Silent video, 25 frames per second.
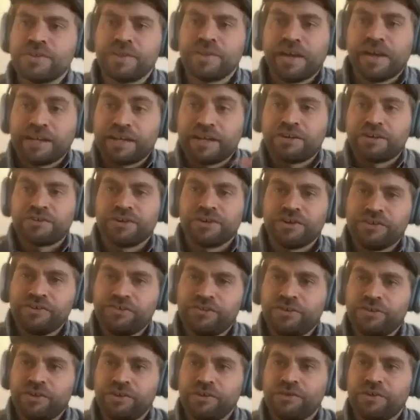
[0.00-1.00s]
so that I could cross
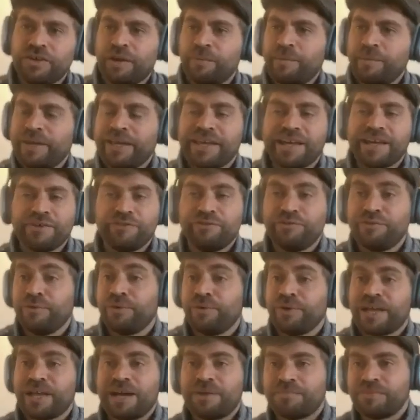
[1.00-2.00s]
shoot and we could get
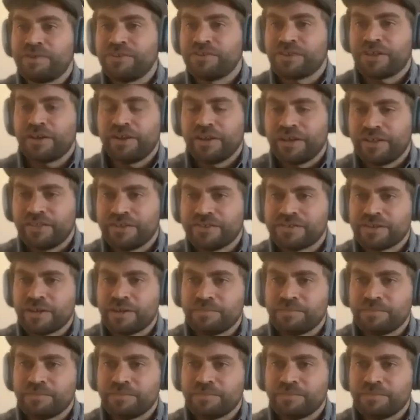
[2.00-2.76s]
4 cameras going at the